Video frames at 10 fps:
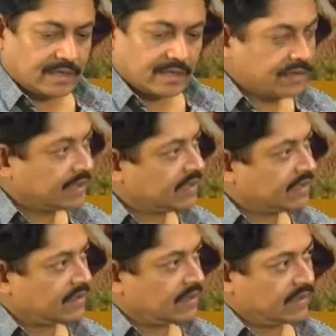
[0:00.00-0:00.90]

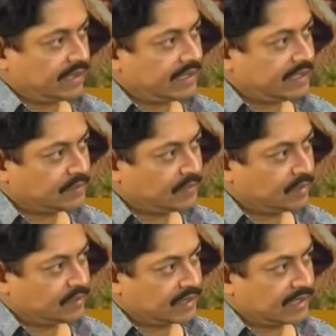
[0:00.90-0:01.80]
cricket or any
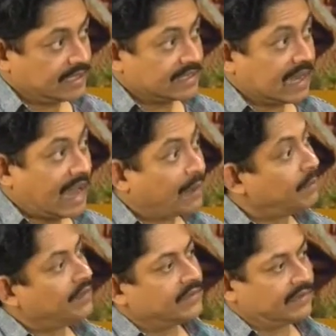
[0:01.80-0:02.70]
sport is
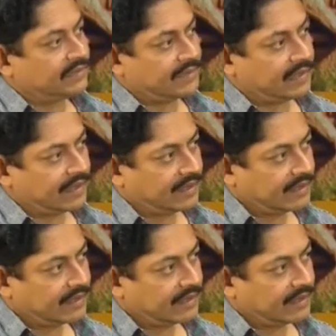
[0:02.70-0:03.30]
above everything.